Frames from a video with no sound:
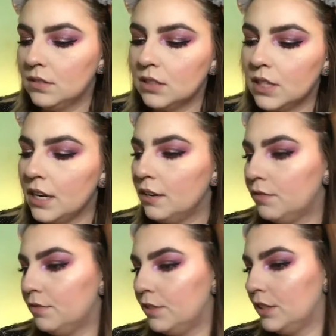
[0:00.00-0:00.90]

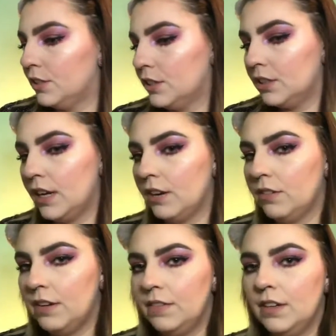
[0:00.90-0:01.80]
stuff, which I
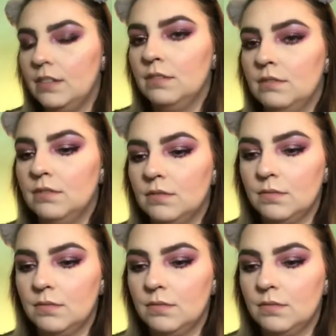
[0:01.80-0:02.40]
don't even...